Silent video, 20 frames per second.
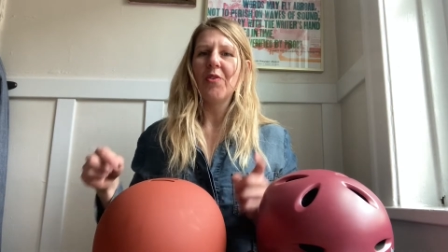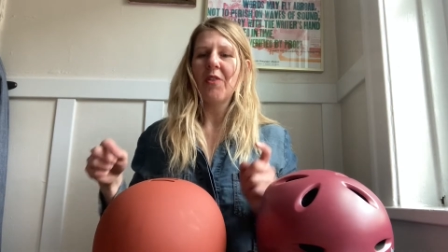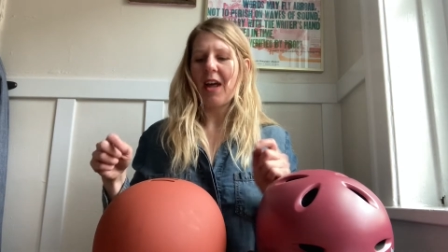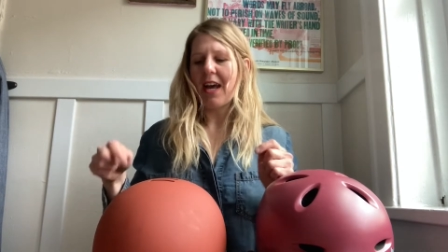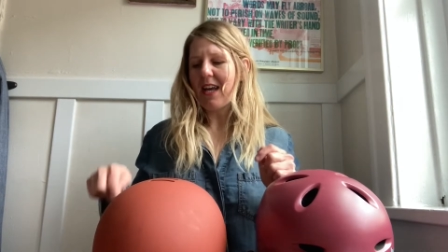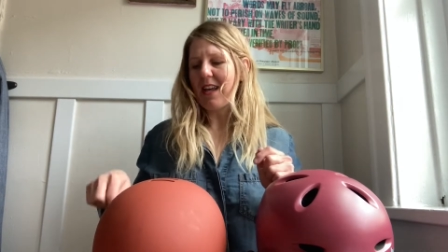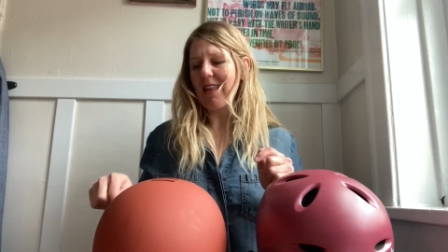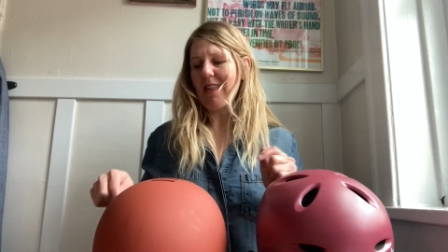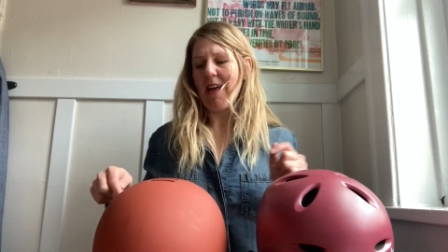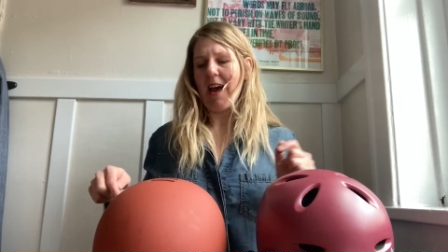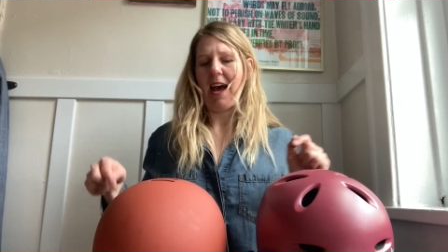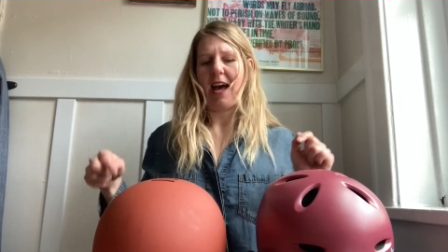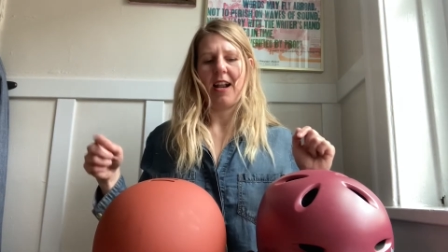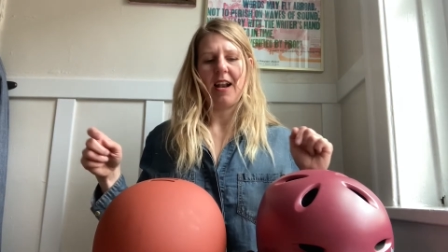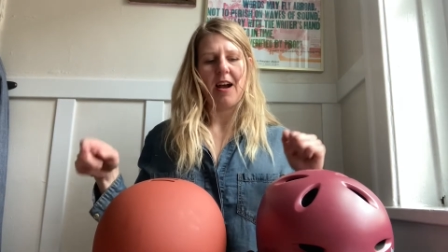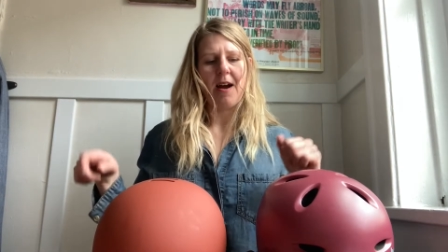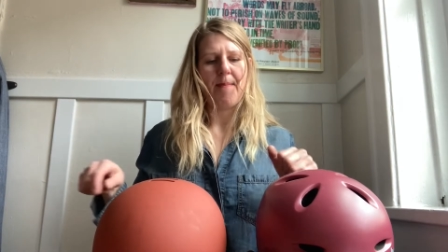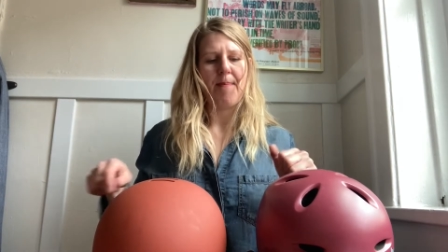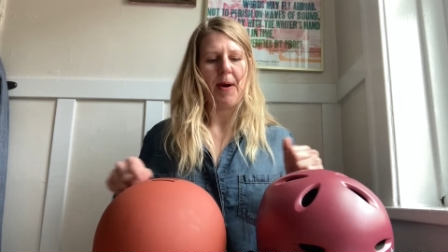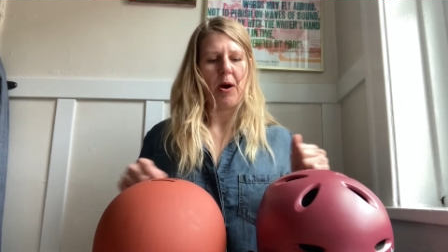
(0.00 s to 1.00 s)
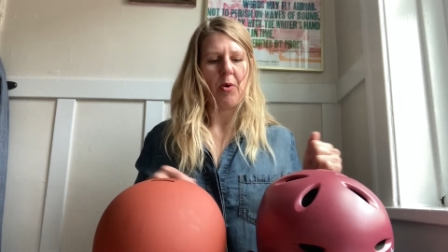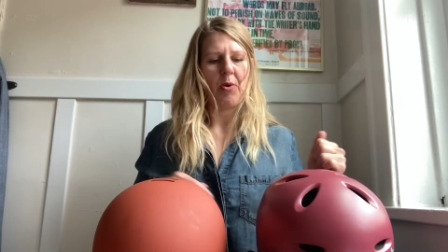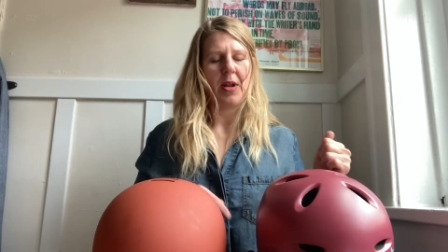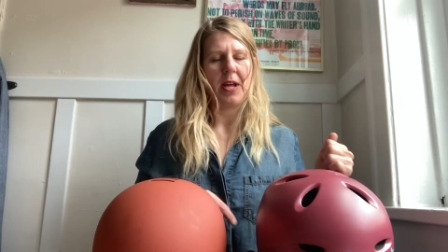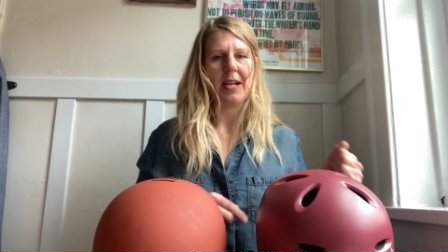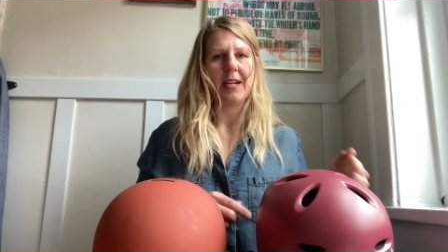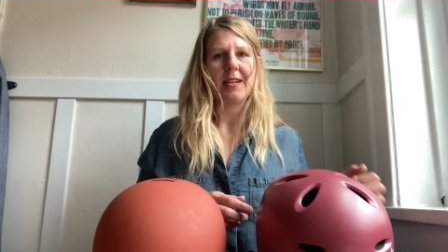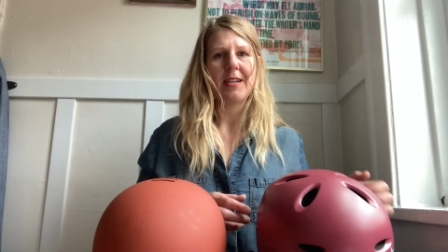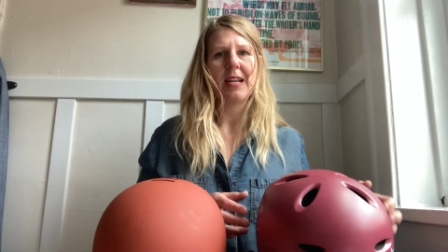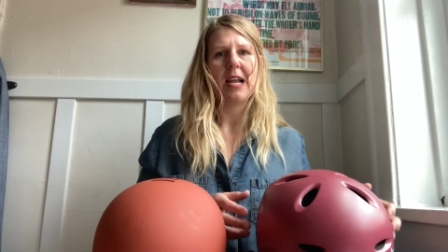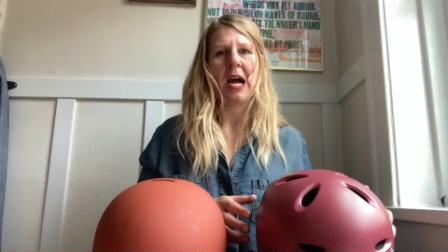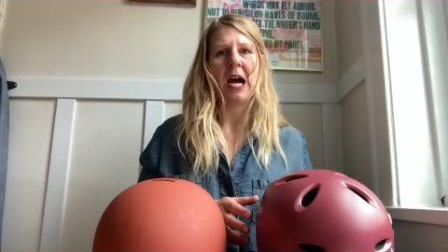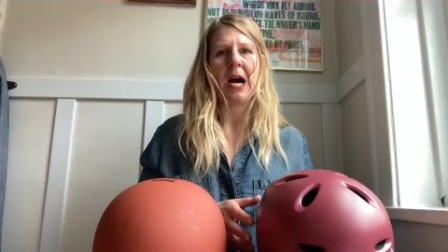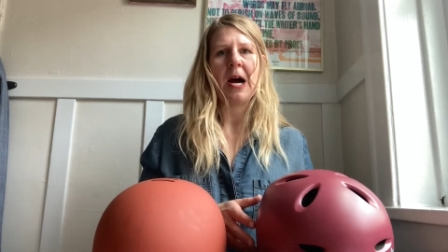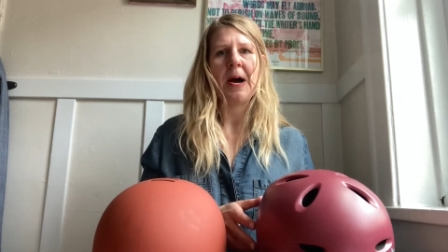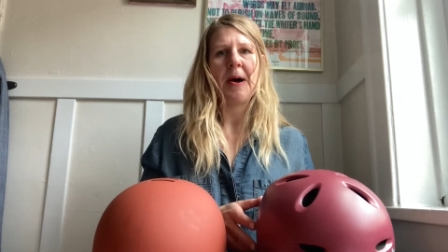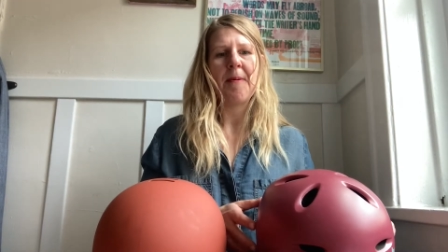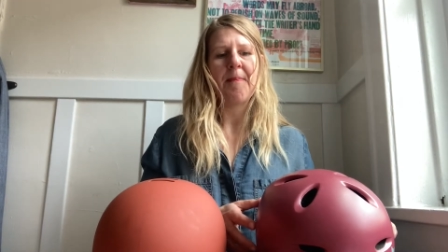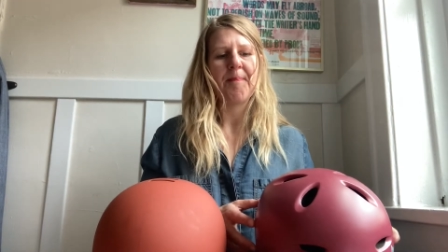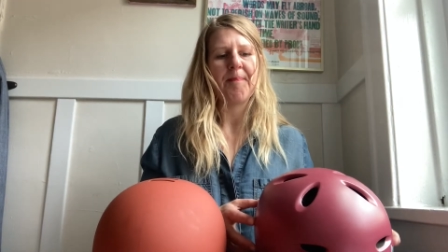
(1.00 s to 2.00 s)
like that about it,
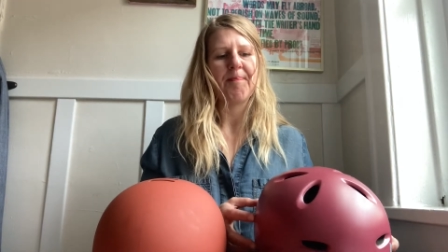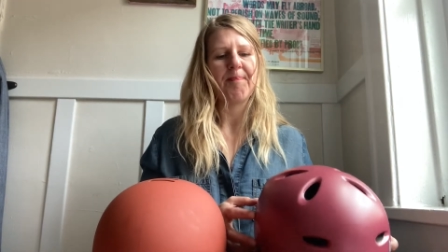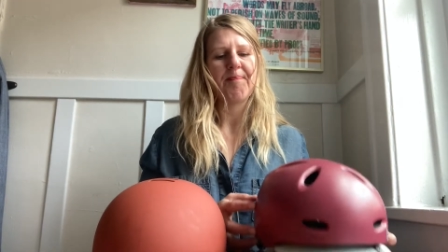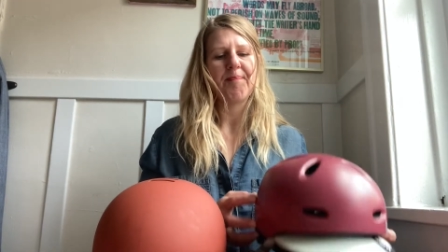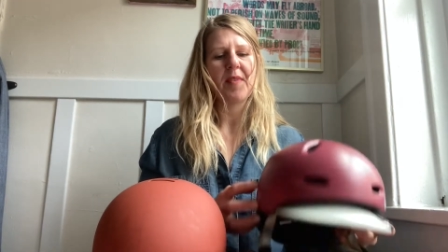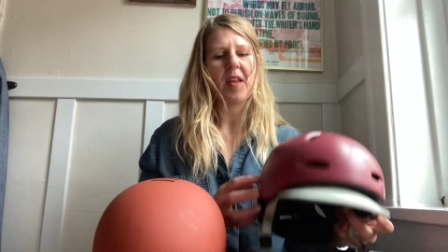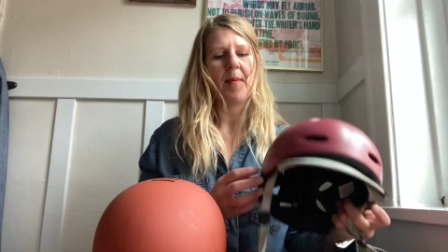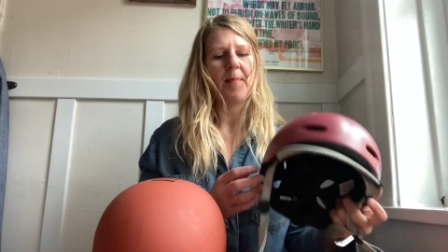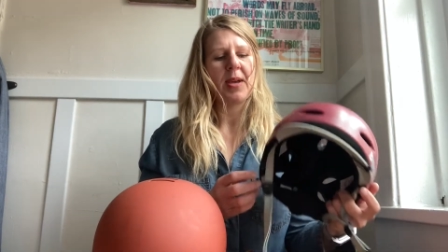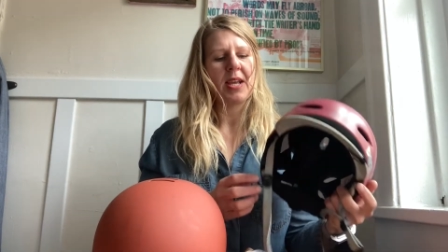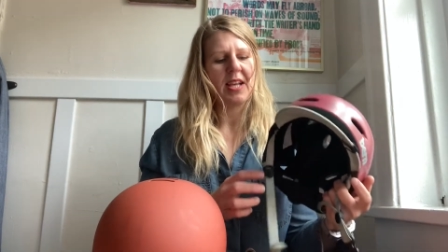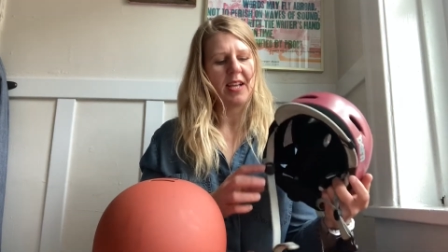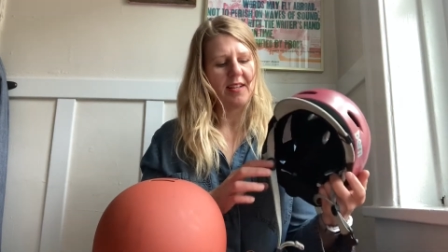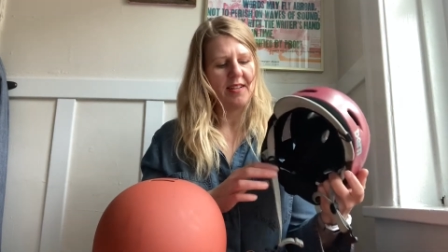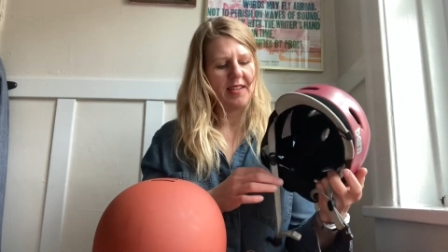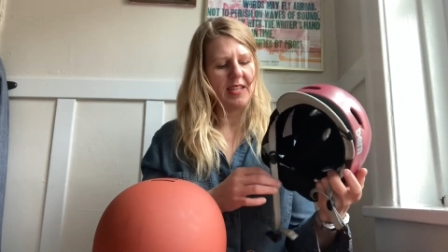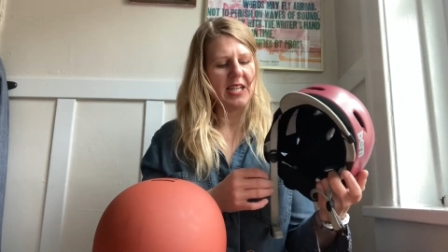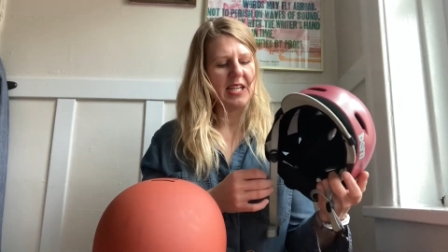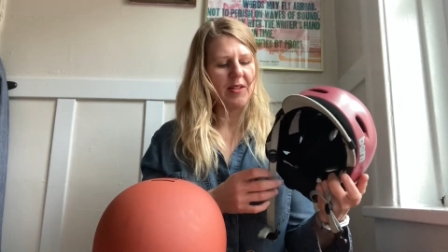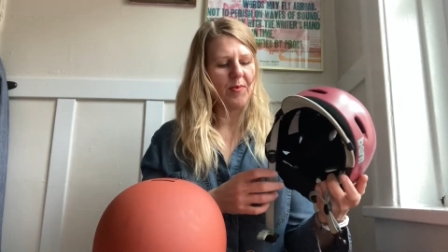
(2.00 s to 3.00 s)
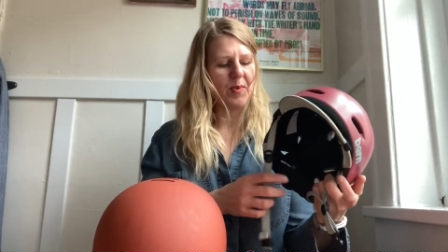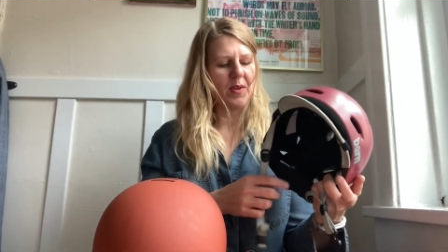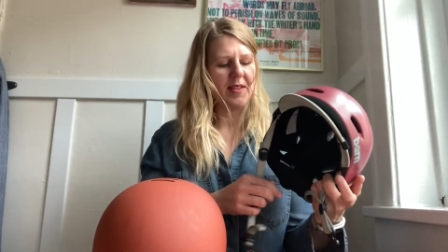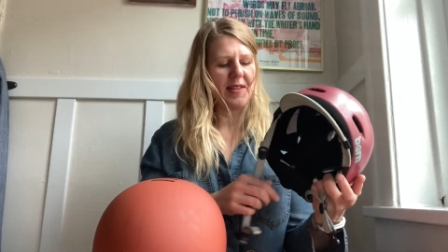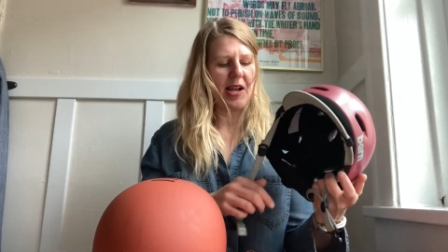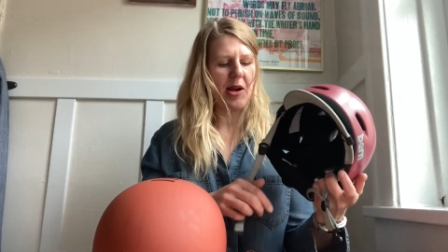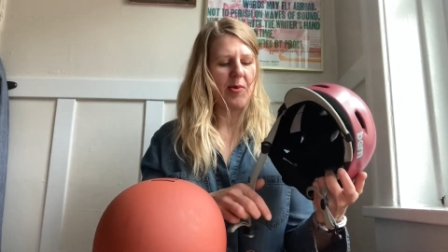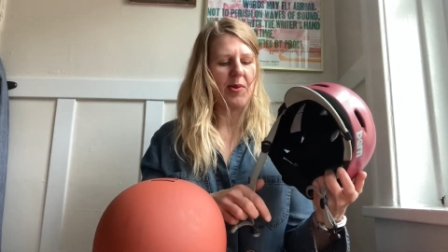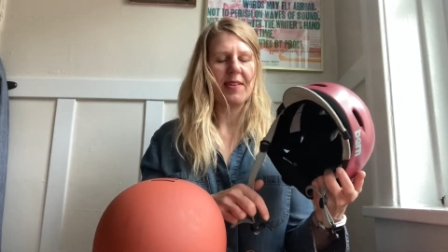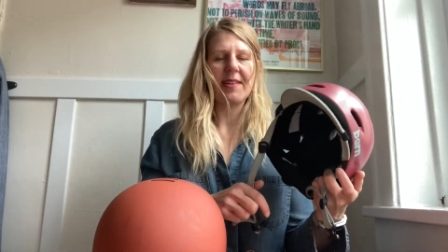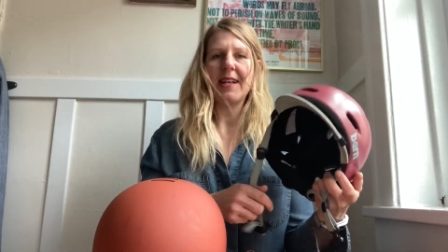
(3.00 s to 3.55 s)
because these ones always